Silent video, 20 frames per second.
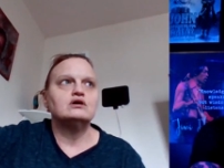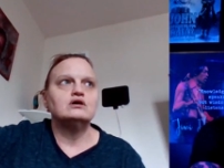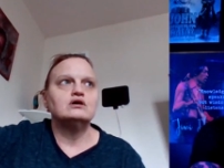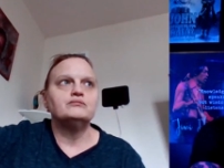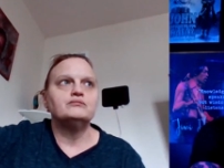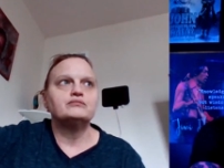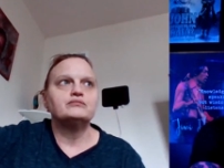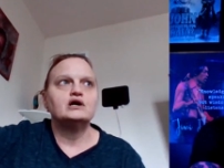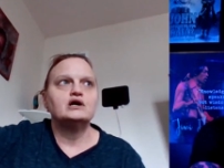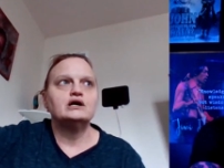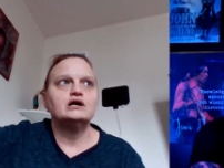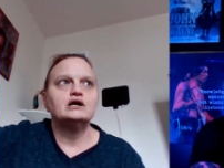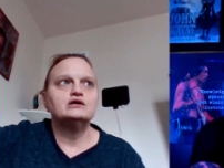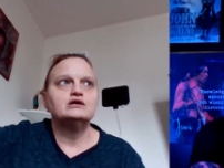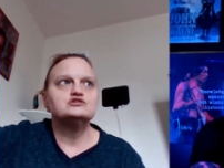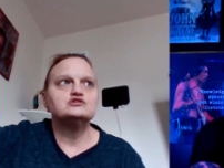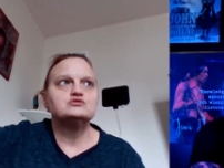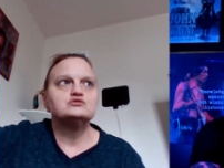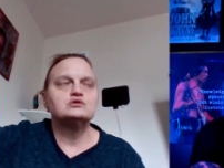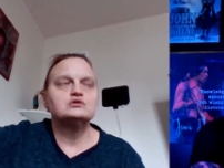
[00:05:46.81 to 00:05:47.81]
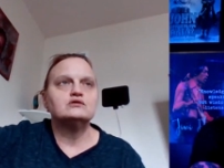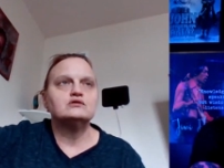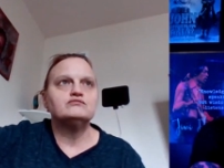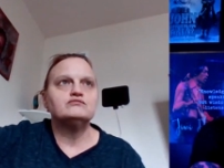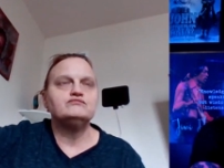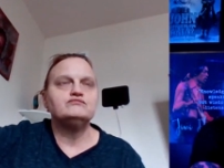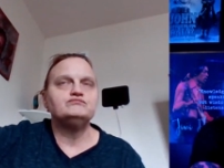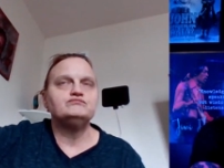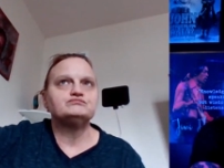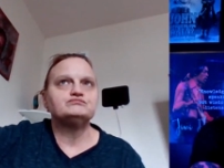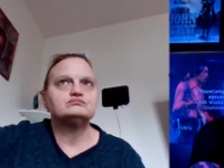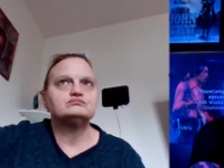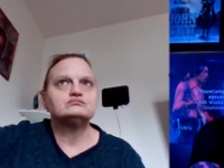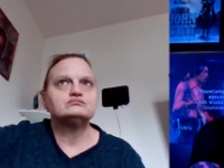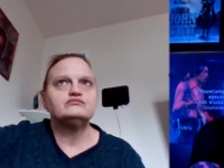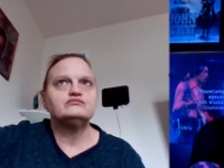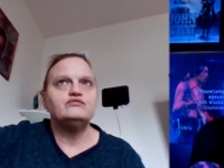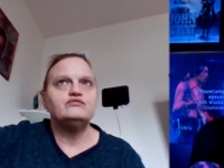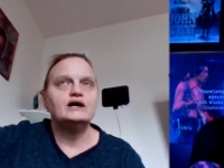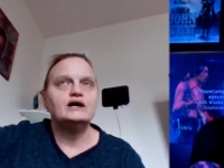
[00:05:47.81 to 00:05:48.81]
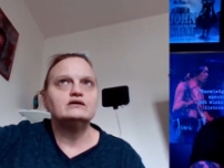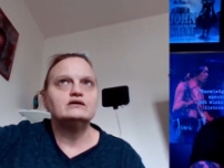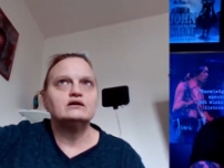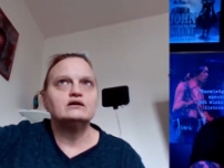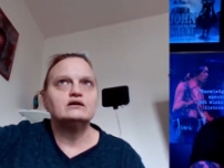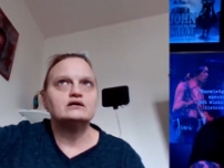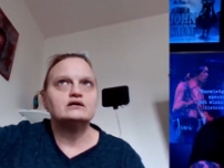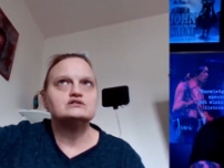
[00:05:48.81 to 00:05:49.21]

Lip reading: I got into a fight,